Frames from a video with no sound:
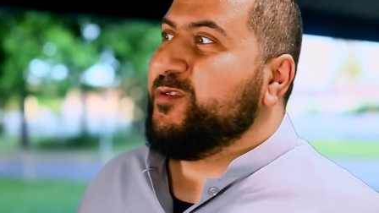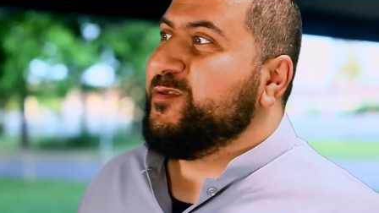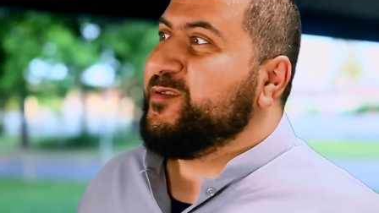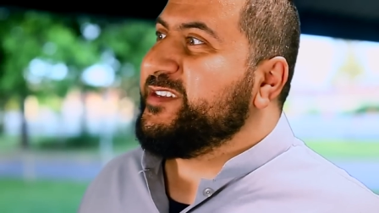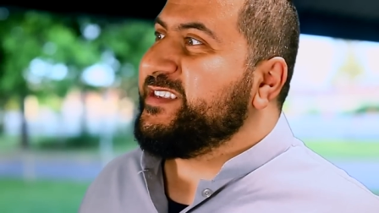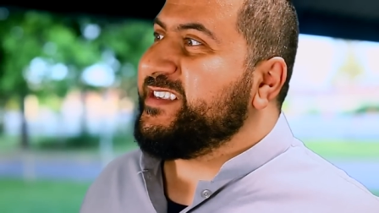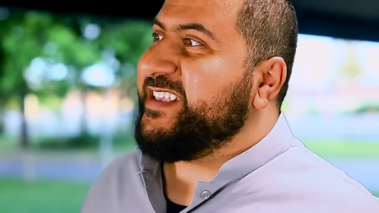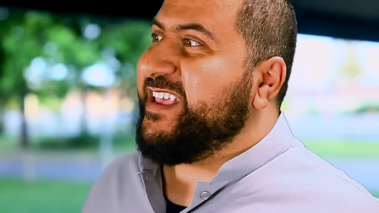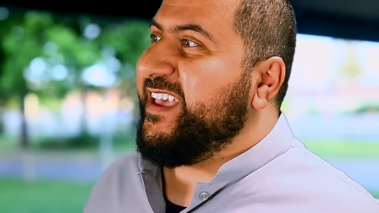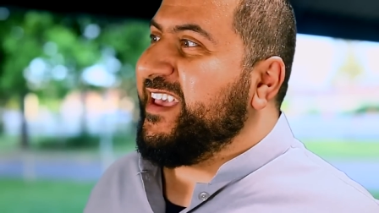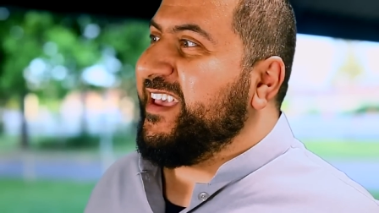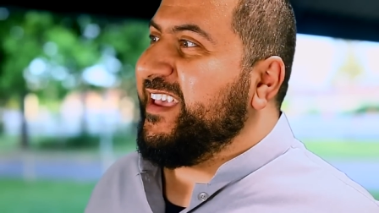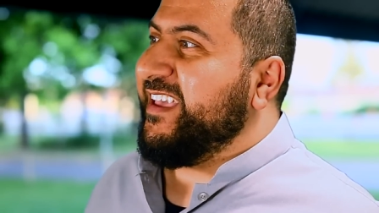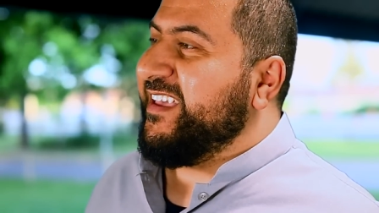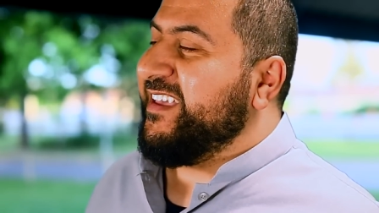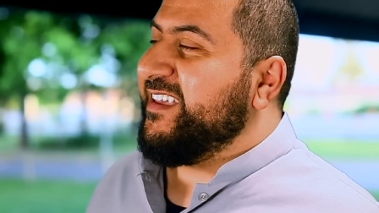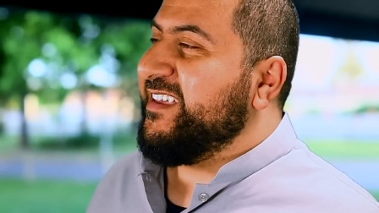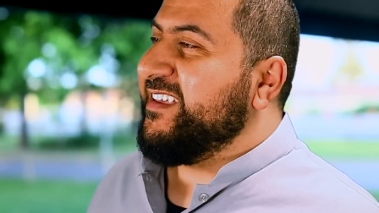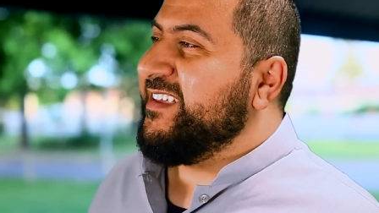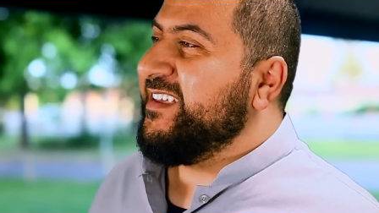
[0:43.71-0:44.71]
you say.
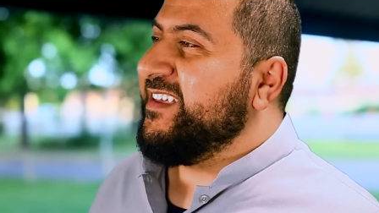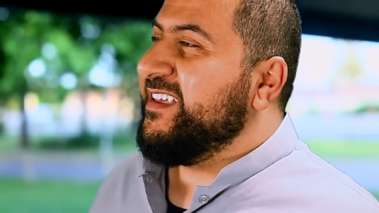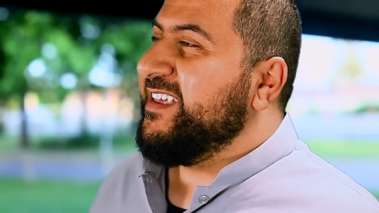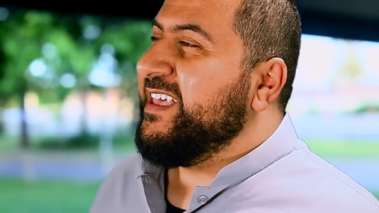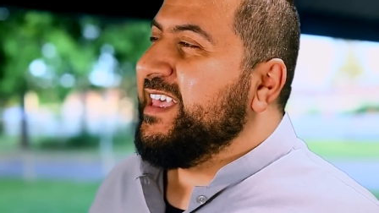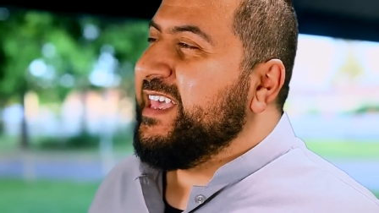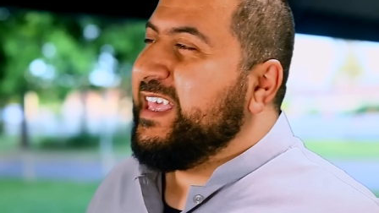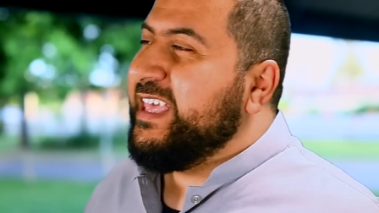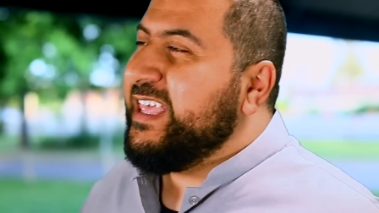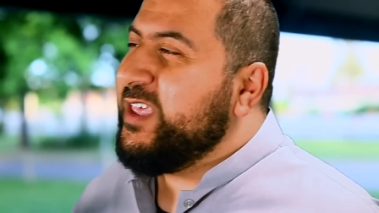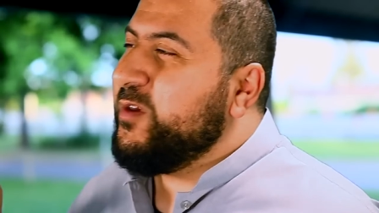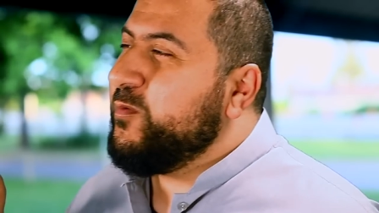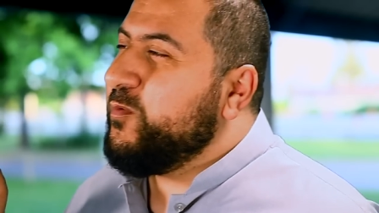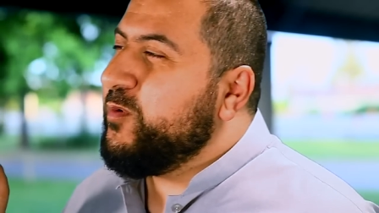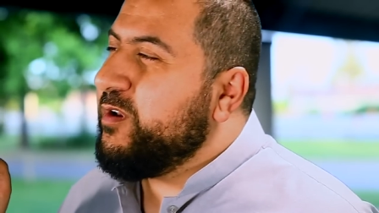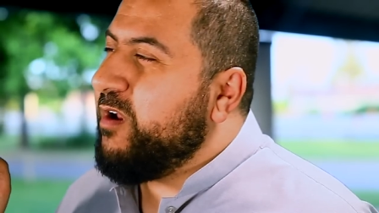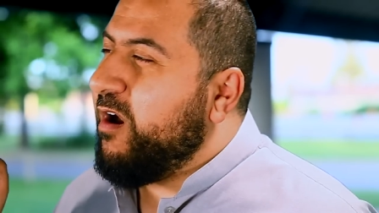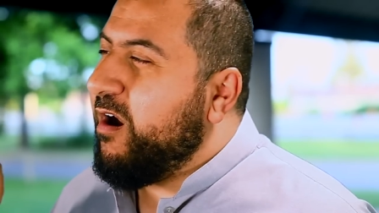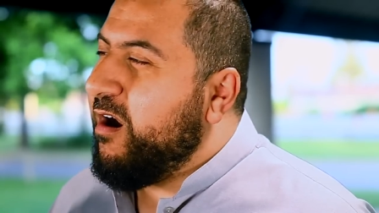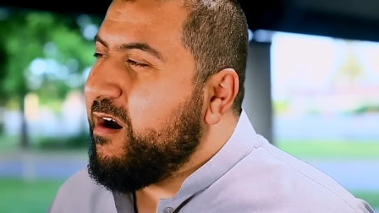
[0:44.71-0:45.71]
It
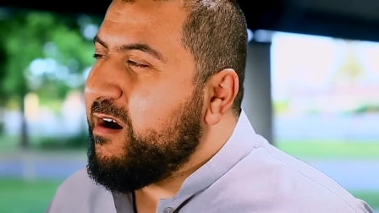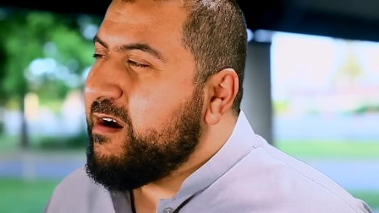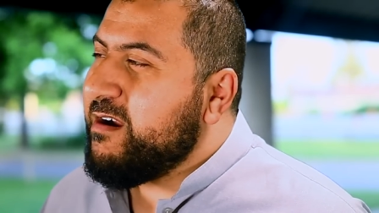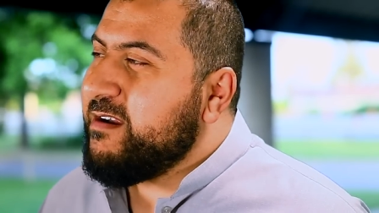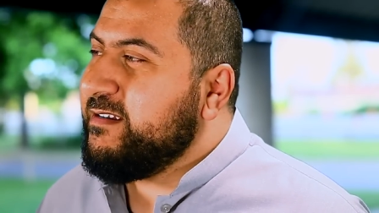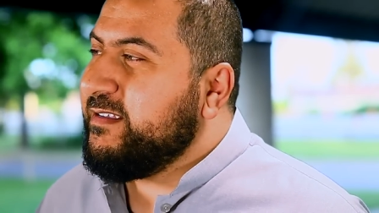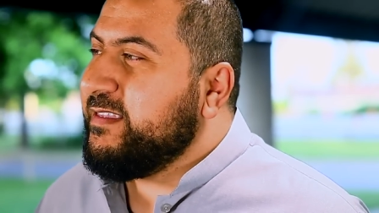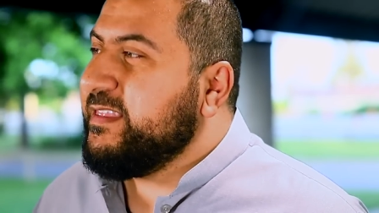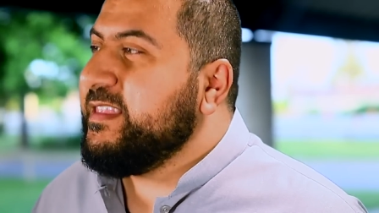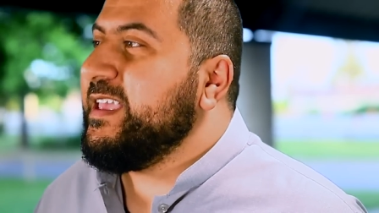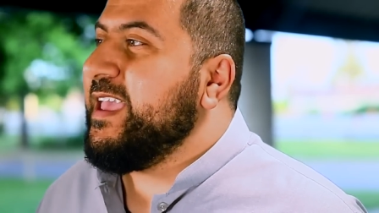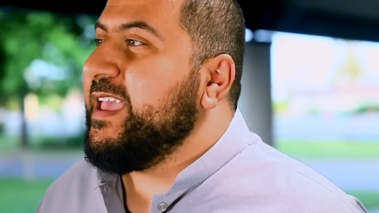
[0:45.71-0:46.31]
would harden